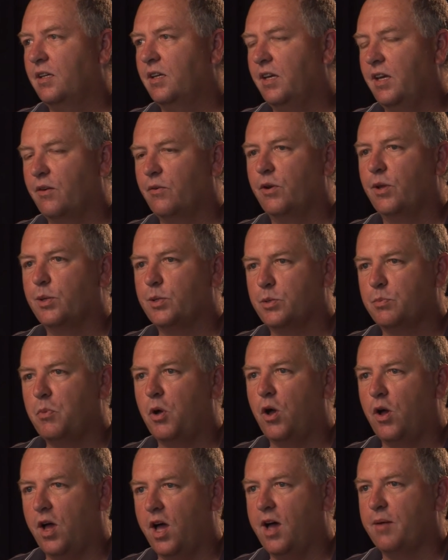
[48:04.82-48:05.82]
to get rid of the
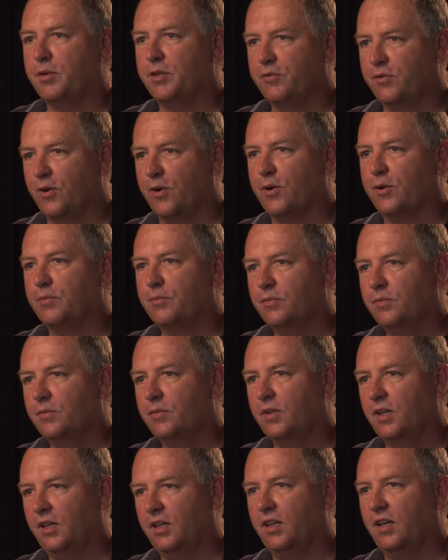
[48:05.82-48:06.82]
small hobby farm.
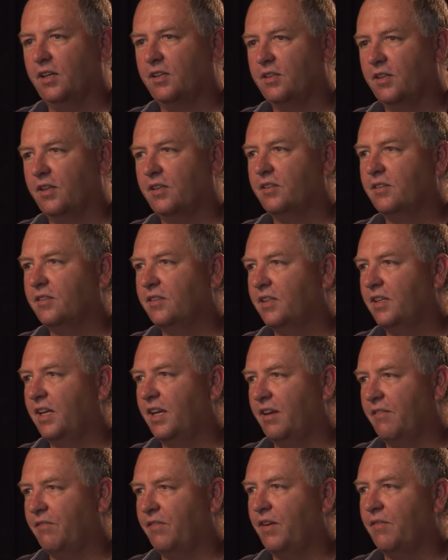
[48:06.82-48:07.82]

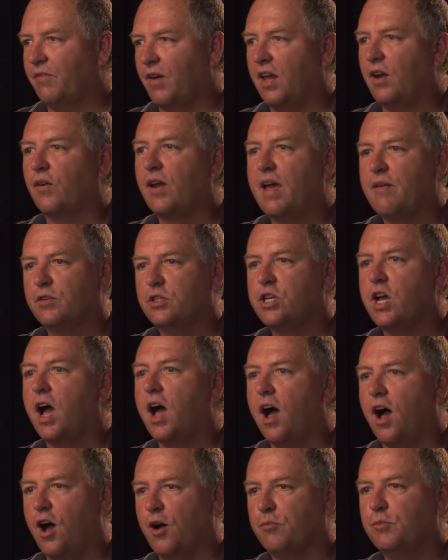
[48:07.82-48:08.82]
If I don't have a
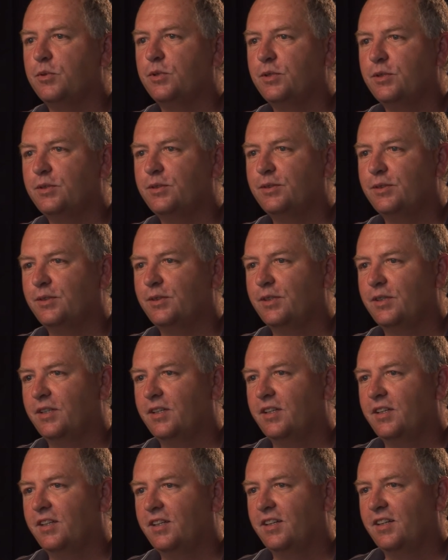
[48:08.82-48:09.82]
job,
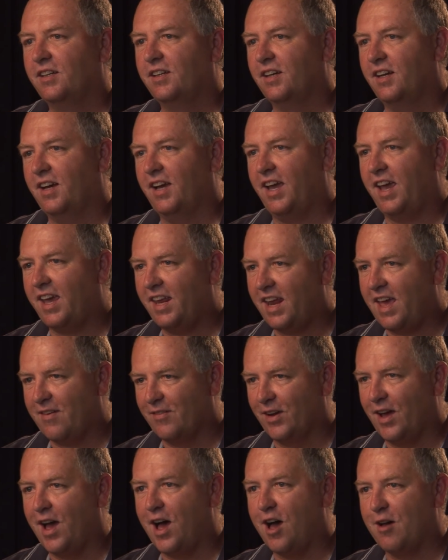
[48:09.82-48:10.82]
I hate
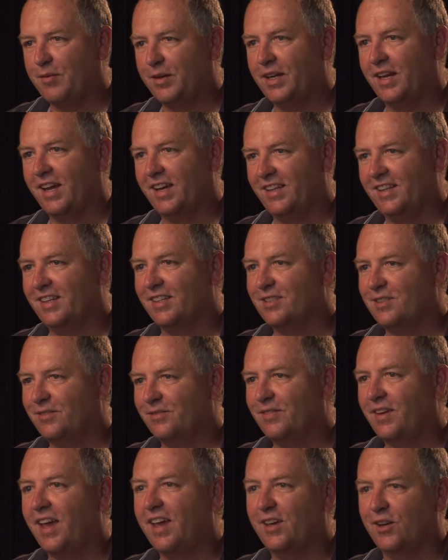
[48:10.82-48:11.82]
having a hobby like
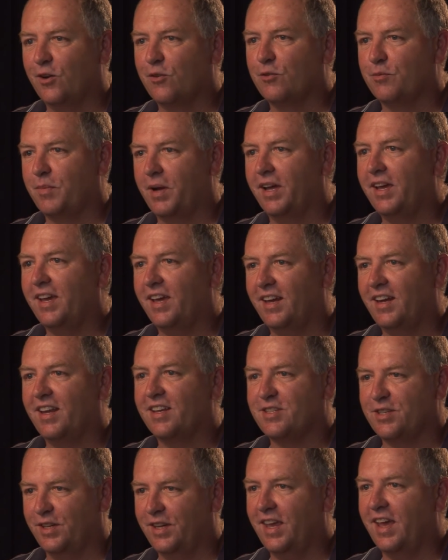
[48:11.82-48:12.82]
this hanging over my
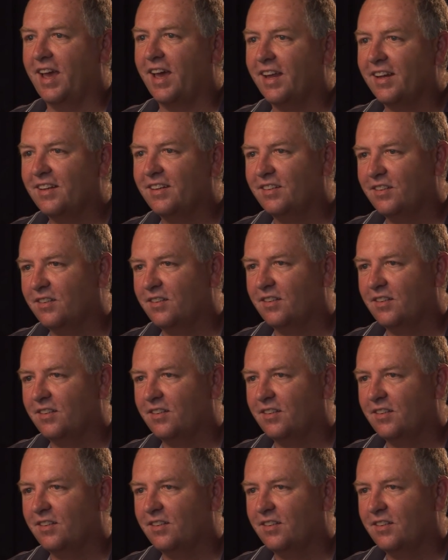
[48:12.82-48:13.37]
head as a debt.